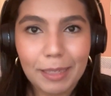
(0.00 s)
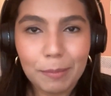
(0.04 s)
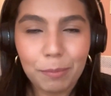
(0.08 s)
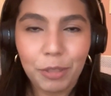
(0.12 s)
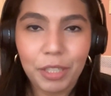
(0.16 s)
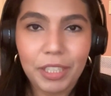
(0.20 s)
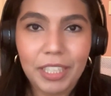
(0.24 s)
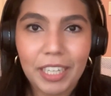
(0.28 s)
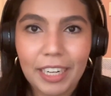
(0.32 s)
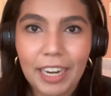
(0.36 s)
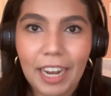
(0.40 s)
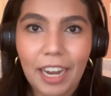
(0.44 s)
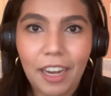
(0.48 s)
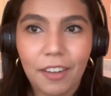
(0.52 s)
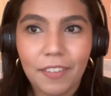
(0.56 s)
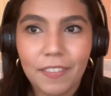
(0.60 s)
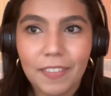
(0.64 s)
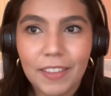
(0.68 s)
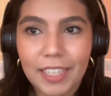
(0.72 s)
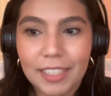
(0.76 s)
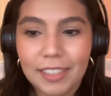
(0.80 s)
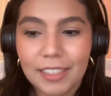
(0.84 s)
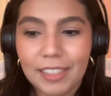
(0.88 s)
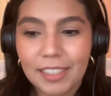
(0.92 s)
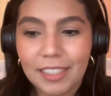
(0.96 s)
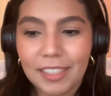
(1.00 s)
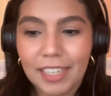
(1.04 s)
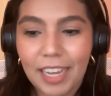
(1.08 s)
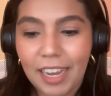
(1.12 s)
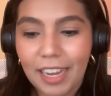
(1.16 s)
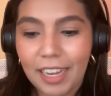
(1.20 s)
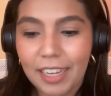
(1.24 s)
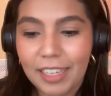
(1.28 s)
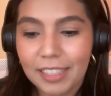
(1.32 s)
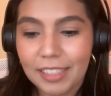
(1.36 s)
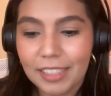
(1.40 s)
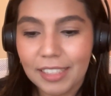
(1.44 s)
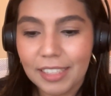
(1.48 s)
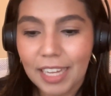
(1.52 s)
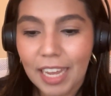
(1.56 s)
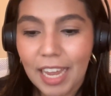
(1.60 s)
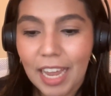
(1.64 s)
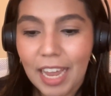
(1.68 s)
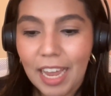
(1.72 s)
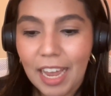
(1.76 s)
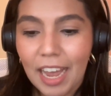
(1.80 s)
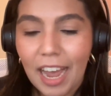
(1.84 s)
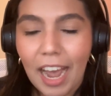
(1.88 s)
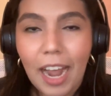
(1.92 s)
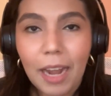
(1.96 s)
that I printed out that says,
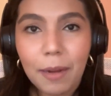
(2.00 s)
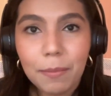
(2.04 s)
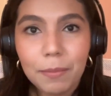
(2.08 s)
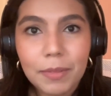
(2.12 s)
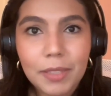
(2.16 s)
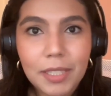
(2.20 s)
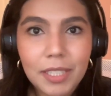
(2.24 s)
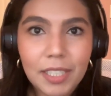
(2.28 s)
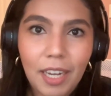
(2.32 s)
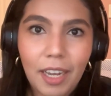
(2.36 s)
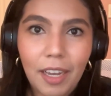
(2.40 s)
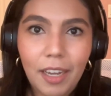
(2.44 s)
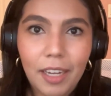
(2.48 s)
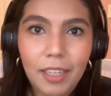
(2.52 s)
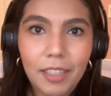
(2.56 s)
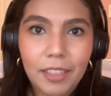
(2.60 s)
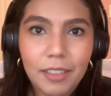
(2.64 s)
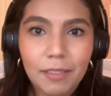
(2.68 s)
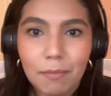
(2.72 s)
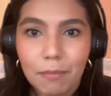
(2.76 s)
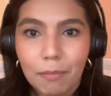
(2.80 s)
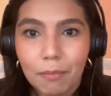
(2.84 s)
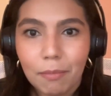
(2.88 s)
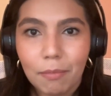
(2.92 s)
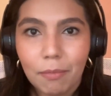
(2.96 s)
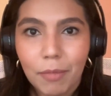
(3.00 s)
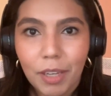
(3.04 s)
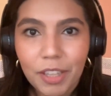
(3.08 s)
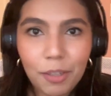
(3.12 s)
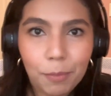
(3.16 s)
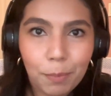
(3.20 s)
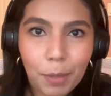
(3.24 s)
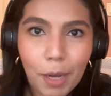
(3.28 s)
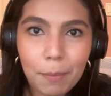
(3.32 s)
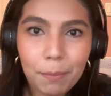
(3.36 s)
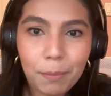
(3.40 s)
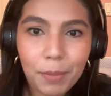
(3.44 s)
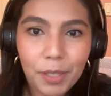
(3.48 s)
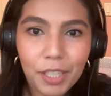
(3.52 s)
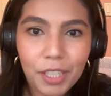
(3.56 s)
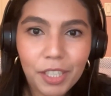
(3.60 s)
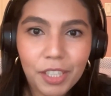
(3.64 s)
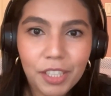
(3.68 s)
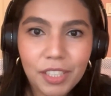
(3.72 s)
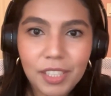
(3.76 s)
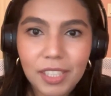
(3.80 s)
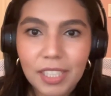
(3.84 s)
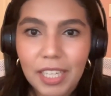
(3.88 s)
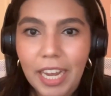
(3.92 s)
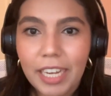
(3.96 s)
"I'm done, mother
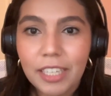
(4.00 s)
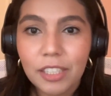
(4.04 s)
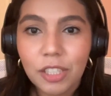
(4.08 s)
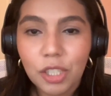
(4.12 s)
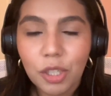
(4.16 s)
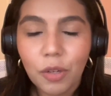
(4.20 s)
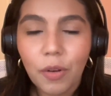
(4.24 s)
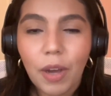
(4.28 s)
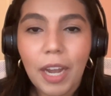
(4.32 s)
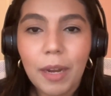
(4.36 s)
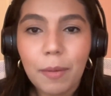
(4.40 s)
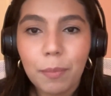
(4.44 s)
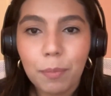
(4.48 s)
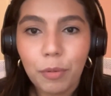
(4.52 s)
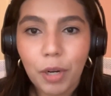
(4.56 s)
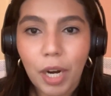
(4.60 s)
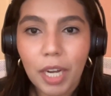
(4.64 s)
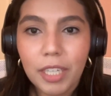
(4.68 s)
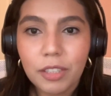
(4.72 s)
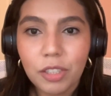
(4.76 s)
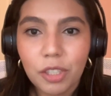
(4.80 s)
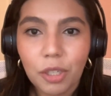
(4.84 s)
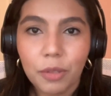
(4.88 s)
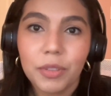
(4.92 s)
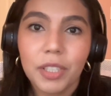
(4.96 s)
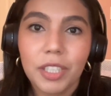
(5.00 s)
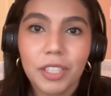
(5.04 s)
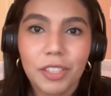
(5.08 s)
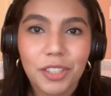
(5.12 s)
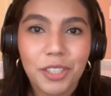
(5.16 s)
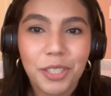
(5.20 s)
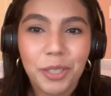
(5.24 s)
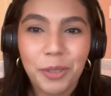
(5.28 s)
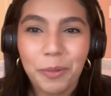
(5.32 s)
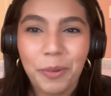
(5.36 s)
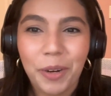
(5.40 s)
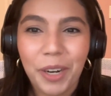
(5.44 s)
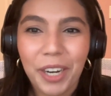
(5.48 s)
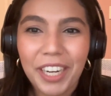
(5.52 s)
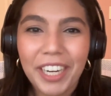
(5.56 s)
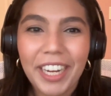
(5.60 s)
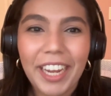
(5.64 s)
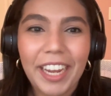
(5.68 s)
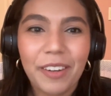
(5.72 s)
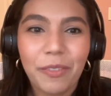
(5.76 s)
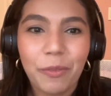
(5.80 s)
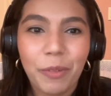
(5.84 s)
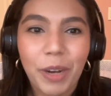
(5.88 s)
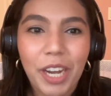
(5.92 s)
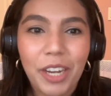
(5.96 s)
pumpers." And so I brought donuts to
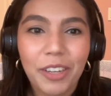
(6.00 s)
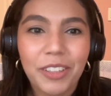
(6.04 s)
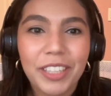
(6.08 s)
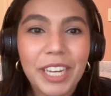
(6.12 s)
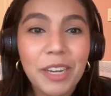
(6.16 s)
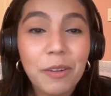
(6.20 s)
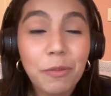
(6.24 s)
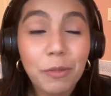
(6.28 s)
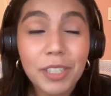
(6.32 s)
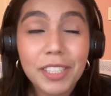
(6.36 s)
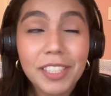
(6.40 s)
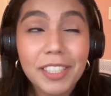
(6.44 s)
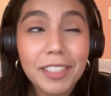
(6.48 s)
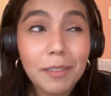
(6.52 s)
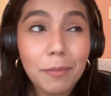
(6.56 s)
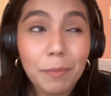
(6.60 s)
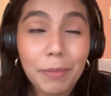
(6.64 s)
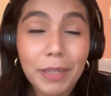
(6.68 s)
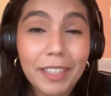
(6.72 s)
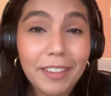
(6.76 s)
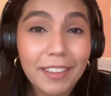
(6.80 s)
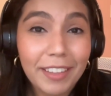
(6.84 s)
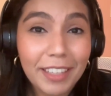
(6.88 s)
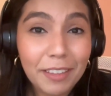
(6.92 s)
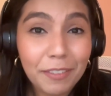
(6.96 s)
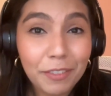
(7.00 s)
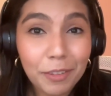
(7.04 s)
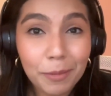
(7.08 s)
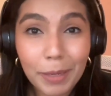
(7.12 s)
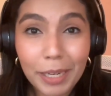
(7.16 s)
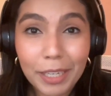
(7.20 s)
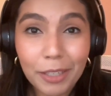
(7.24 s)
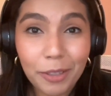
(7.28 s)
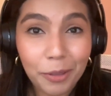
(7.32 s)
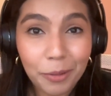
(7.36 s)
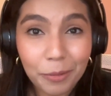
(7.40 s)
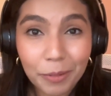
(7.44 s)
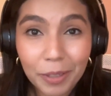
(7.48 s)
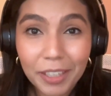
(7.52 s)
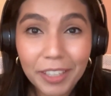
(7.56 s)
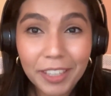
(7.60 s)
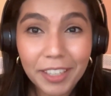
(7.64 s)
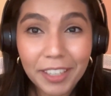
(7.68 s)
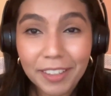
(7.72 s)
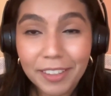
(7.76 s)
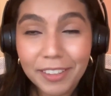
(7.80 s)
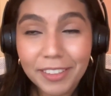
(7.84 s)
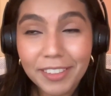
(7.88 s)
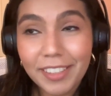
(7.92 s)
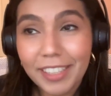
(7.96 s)
work. And while it wasn't a big thing for my
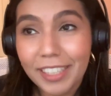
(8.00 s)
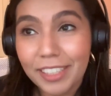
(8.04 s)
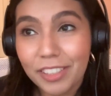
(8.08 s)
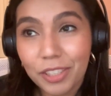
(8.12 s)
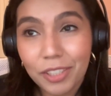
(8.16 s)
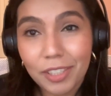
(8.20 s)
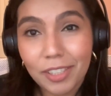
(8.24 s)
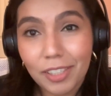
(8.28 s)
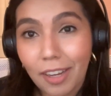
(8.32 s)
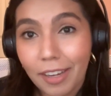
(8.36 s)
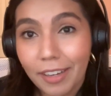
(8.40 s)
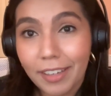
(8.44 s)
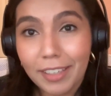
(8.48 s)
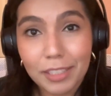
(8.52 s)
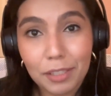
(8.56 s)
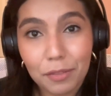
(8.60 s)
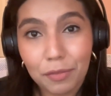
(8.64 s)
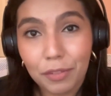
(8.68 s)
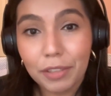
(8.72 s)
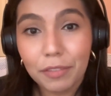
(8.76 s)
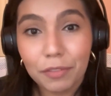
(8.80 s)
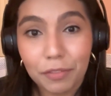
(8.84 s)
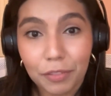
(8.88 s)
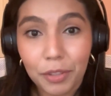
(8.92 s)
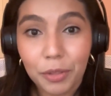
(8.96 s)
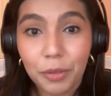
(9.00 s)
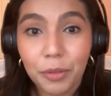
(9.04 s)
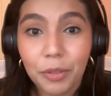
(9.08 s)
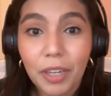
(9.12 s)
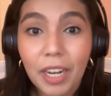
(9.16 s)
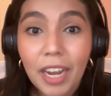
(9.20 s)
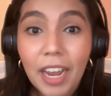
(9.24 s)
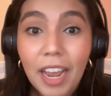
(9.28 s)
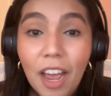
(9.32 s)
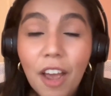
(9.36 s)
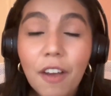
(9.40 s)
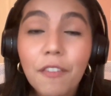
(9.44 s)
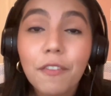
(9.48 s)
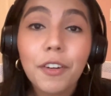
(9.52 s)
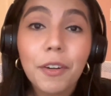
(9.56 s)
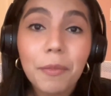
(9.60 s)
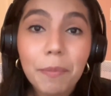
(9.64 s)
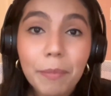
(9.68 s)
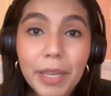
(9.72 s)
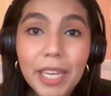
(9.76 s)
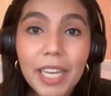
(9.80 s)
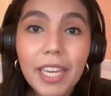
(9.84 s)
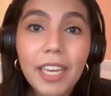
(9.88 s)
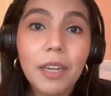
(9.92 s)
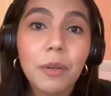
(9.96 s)
coworkers, they just saw it as free food. For
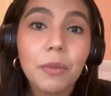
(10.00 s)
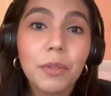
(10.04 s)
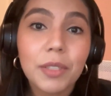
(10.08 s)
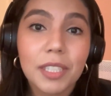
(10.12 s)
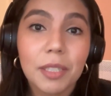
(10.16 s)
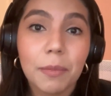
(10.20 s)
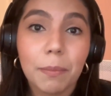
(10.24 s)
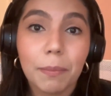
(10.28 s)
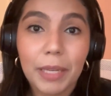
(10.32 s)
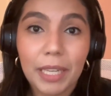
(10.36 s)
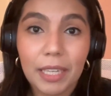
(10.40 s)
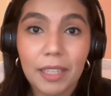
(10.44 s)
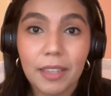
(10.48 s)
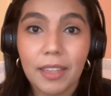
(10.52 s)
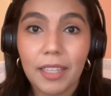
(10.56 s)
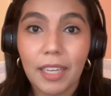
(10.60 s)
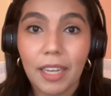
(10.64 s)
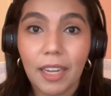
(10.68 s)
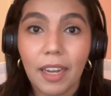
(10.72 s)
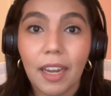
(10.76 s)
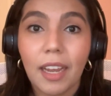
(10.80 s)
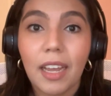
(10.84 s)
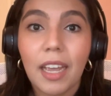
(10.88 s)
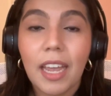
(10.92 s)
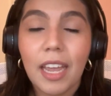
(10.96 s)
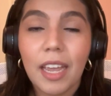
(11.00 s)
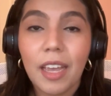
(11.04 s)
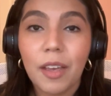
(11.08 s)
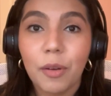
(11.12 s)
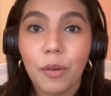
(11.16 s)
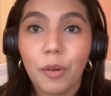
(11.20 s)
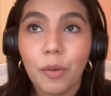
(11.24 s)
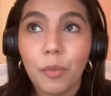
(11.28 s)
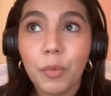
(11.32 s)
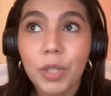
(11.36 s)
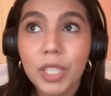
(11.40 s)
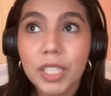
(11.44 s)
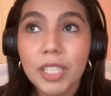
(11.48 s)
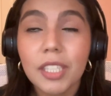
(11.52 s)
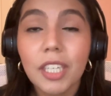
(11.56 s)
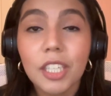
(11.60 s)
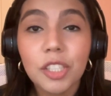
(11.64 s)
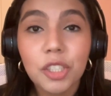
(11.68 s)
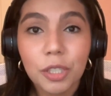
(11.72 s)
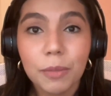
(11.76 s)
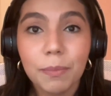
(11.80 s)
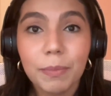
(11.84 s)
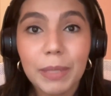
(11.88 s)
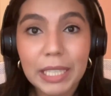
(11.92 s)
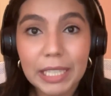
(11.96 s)
me, it was a big thing. It was
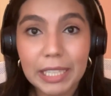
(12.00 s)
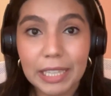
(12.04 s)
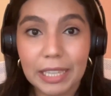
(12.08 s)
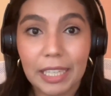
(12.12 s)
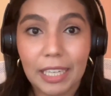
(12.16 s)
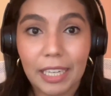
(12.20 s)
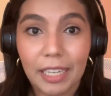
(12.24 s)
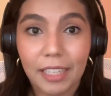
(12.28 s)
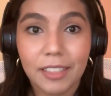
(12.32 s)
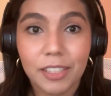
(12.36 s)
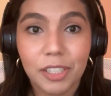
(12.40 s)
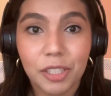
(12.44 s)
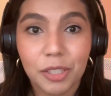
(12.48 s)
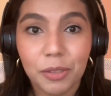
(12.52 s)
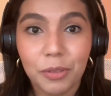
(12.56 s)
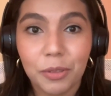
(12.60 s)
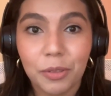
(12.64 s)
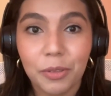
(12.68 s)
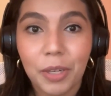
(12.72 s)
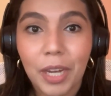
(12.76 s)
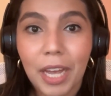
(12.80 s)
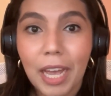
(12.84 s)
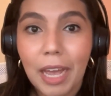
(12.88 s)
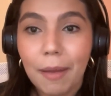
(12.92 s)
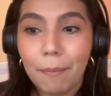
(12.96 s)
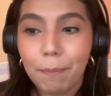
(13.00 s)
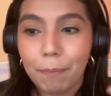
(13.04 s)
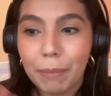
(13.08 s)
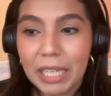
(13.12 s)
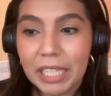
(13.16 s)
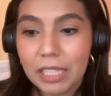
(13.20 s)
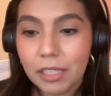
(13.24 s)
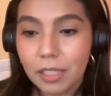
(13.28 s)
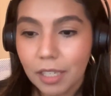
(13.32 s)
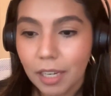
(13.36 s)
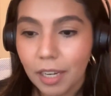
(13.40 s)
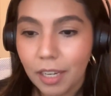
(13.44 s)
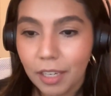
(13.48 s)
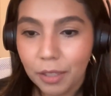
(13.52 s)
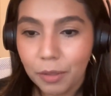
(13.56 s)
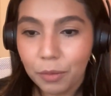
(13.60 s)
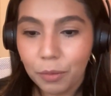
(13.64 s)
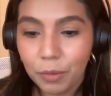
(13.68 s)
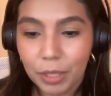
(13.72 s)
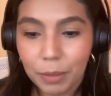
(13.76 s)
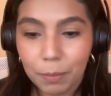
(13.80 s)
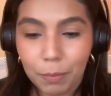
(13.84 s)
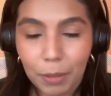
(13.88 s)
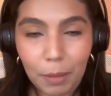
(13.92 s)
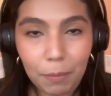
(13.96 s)
such a big thing to be
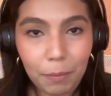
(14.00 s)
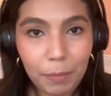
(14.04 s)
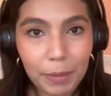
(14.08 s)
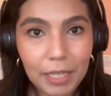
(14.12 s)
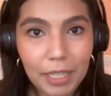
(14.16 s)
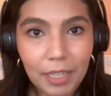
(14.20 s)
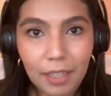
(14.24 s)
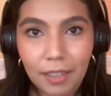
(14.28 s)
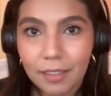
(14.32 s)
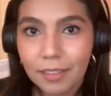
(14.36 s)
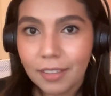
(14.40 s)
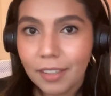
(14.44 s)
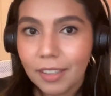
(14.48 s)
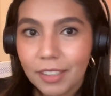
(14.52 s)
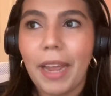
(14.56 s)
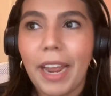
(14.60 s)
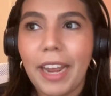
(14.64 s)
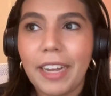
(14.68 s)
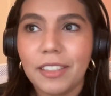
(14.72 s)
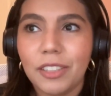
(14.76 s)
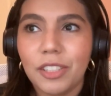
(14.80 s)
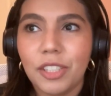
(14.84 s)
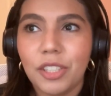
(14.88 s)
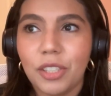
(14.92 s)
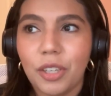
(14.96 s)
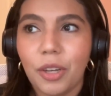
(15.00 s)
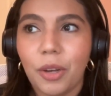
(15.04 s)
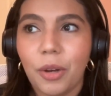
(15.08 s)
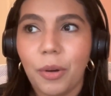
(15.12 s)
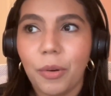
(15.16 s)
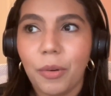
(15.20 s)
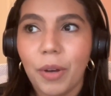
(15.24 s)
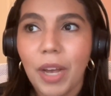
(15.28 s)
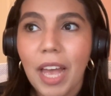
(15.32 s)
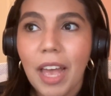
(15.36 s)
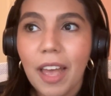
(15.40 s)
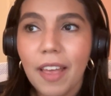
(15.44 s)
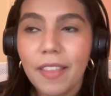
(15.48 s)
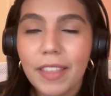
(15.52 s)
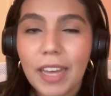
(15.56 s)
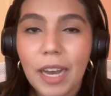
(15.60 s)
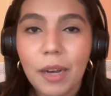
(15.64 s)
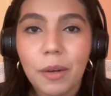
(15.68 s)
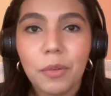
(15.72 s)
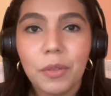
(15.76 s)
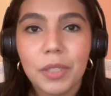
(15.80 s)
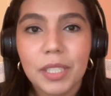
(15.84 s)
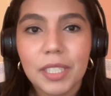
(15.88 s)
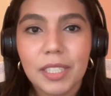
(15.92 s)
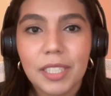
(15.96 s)
done with pumping. And so
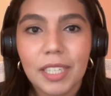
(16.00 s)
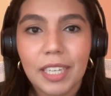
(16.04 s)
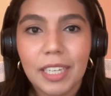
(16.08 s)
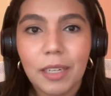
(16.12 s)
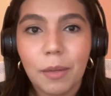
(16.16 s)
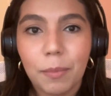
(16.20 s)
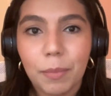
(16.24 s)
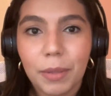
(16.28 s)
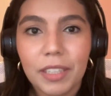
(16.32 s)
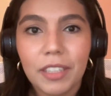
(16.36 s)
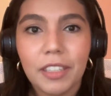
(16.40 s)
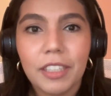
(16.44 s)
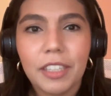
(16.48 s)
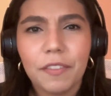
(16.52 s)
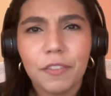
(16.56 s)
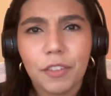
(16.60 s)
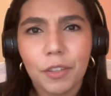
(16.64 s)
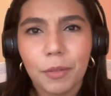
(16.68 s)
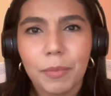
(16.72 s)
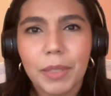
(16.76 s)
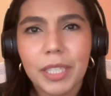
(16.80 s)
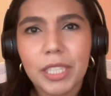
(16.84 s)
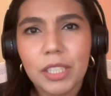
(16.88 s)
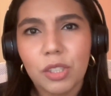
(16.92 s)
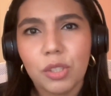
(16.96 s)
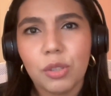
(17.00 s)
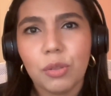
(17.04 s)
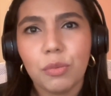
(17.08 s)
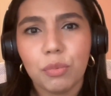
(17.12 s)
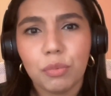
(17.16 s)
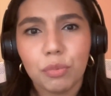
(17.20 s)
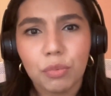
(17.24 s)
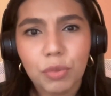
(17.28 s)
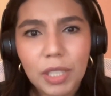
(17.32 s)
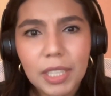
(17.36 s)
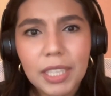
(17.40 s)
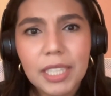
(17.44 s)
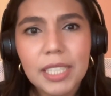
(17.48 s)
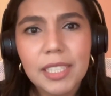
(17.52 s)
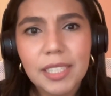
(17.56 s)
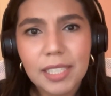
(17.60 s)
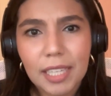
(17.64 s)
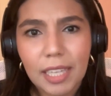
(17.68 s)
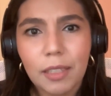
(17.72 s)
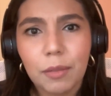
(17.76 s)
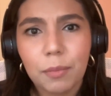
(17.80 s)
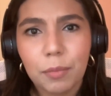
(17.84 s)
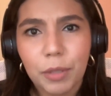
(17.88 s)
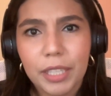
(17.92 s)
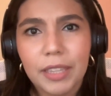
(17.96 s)
that was an ability for me to really
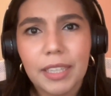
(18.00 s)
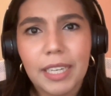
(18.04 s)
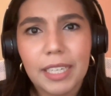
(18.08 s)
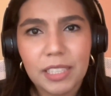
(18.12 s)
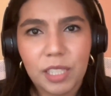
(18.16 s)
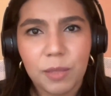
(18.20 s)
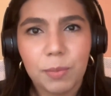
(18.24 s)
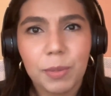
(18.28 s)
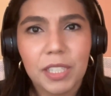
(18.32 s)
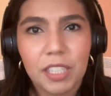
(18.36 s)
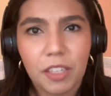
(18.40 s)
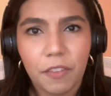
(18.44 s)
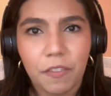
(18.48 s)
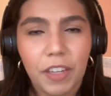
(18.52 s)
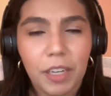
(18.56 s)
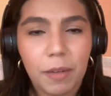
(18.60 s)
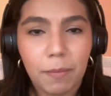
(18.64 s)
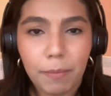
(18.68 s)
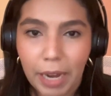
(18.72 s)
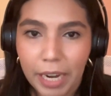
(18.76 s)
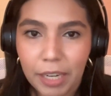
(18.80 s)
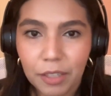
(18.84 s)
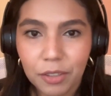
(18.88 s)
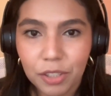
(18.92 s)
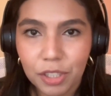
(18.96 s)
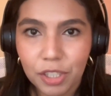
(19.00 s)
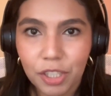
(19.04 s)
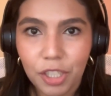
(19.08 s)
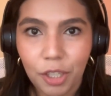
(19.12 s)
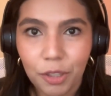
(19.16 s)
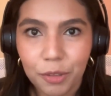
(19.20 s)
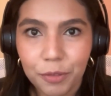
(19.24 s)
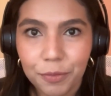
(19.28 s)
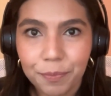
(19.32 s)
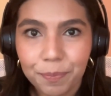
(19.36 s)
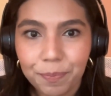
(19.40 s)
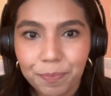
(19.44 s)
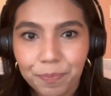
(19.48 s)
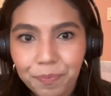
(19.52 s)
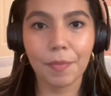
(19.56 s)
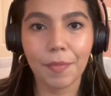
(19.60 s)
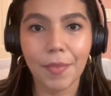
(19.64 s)
celebrate that specific milestone.